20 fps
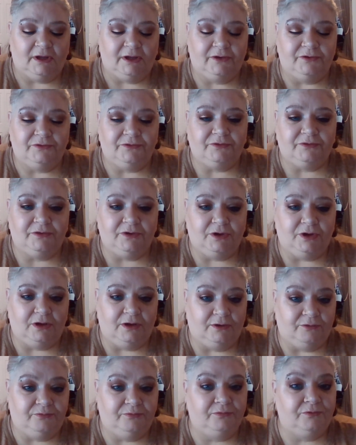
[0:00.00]
is
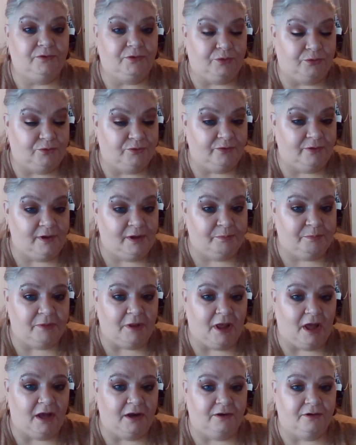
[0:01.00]
to if use lip
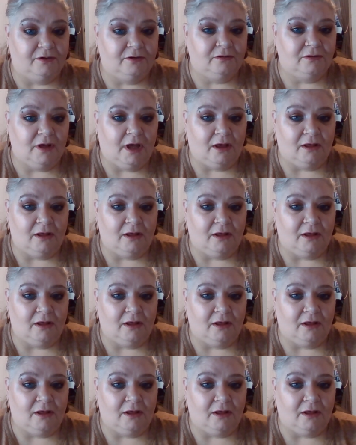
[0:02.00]
liner,